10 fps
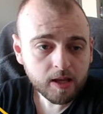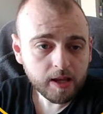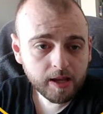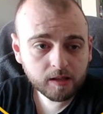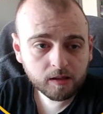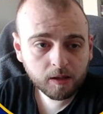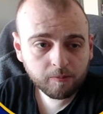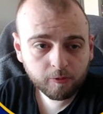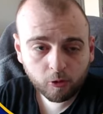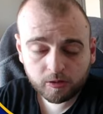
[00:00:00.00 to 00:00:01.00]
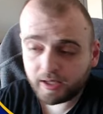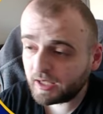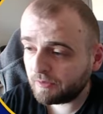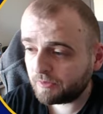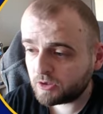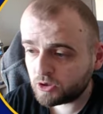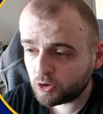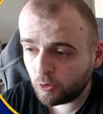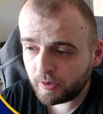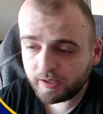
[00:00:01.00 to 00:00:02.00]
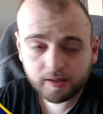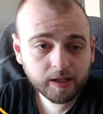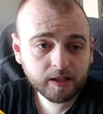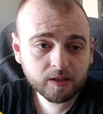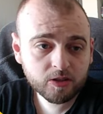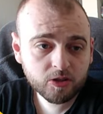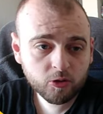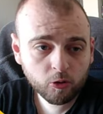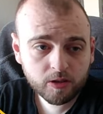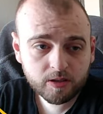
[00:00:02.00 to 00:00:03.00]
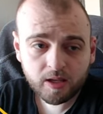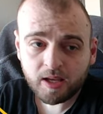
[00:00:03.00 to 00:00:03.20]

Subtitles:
And up front, they have so many attackers. Solis